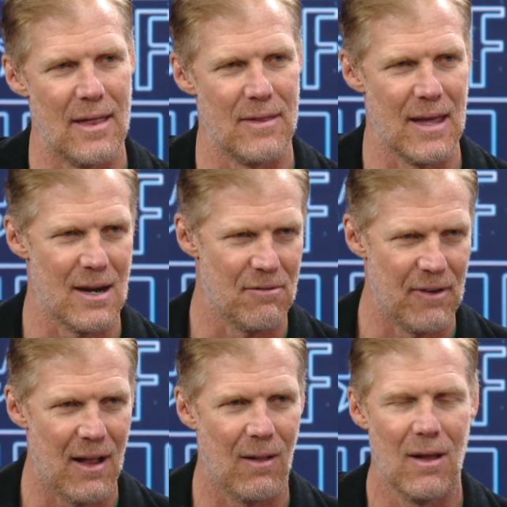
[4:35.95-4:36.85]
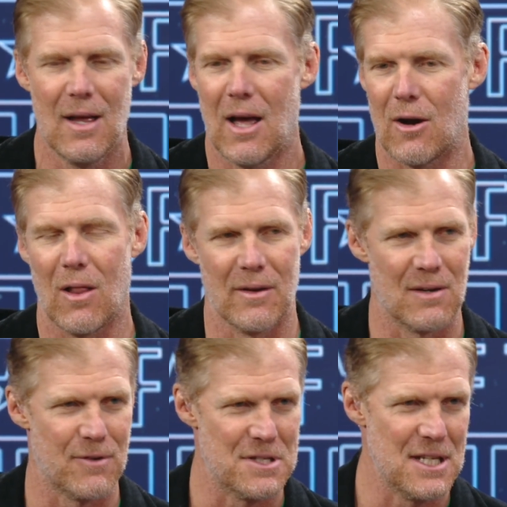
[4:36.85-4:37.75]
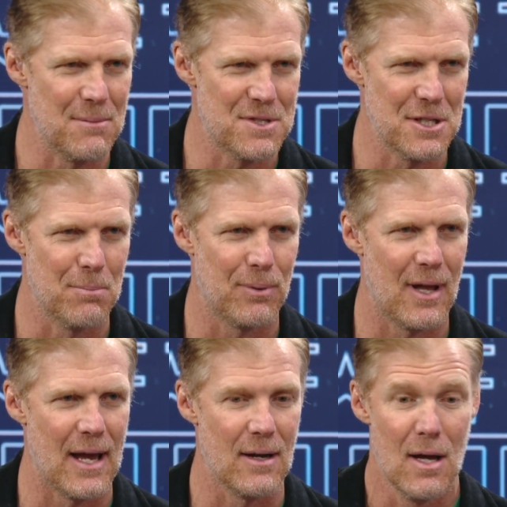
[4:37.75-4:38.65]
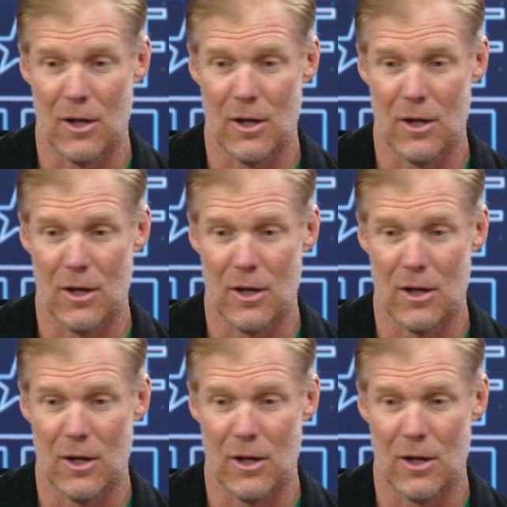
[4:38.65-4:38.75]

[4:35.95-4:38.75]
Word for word: NFL and all the different teams that you played.